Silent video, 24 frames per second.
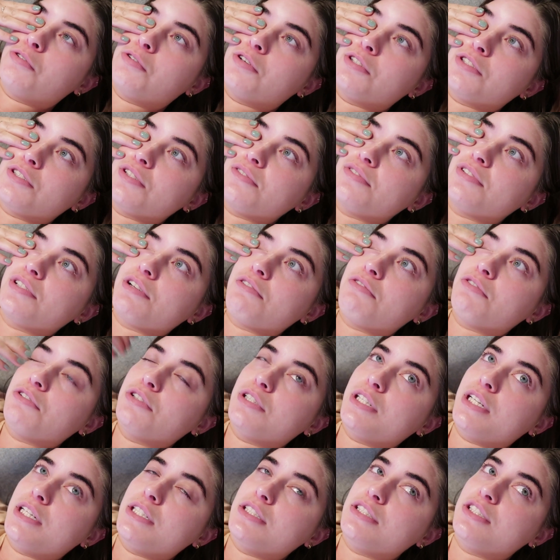course of
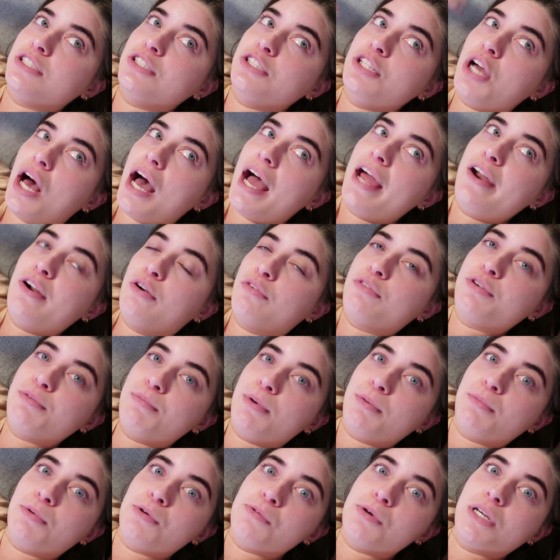several days. I don't
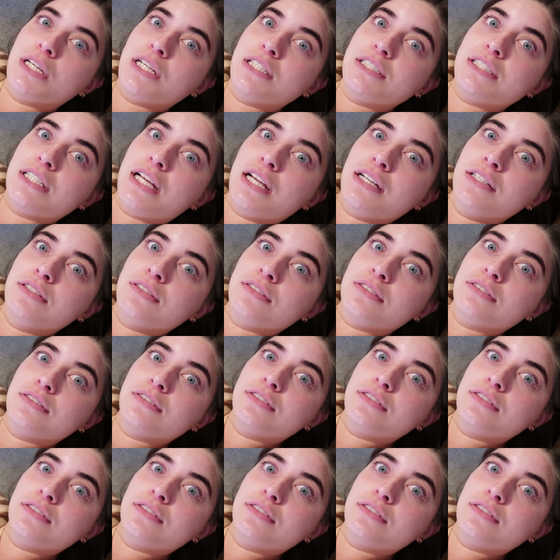remember what I said.